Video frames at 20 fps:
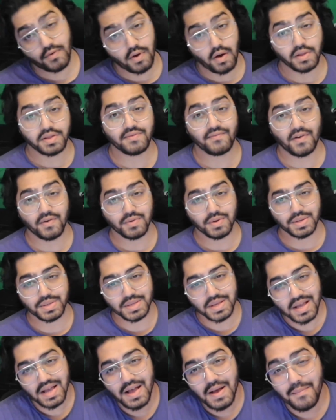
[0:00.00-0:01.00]
hard to focus.
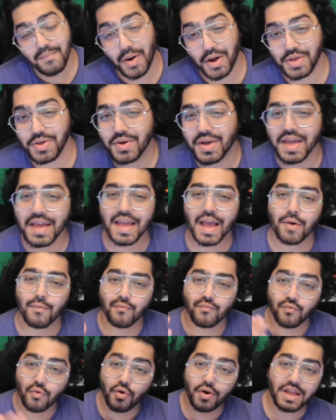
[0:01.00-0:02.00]
But you can get
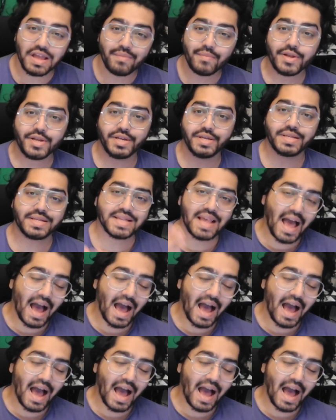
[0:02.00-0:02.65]
raw images